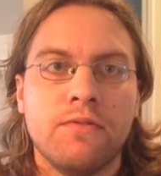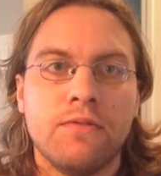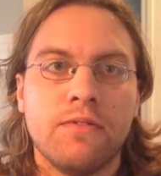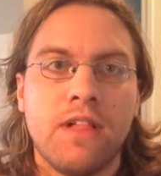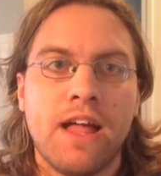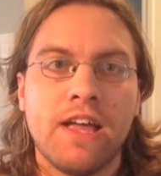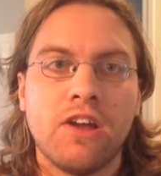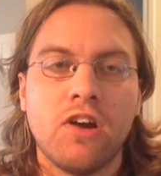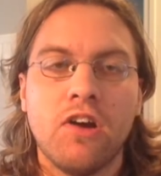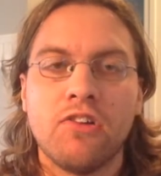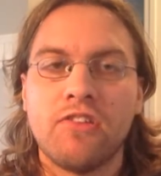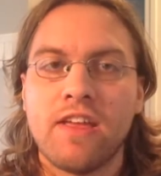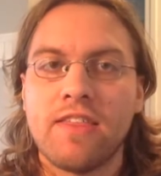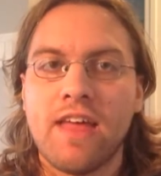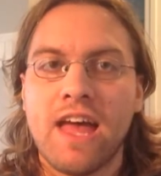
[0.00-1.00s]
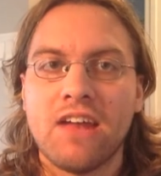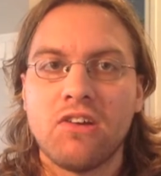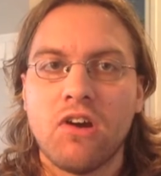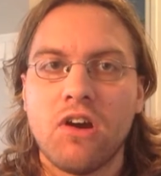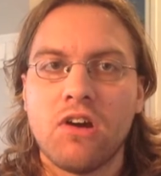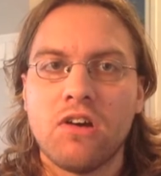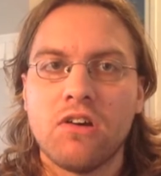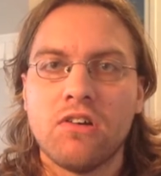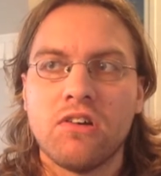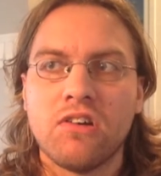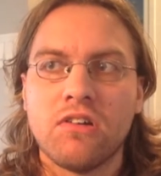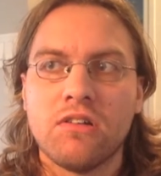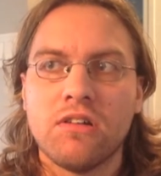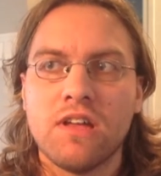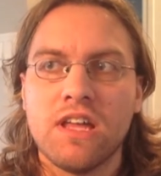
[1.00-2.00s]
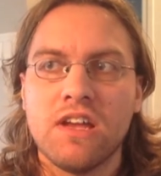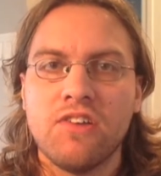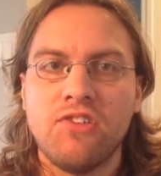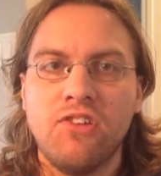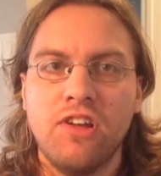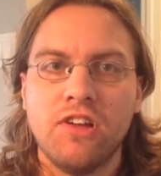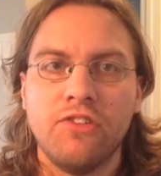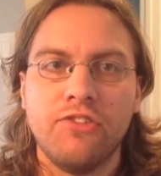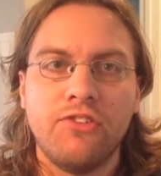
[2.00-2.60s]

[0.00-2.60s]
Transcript: flying cars like that are S.H.I.E.L.D.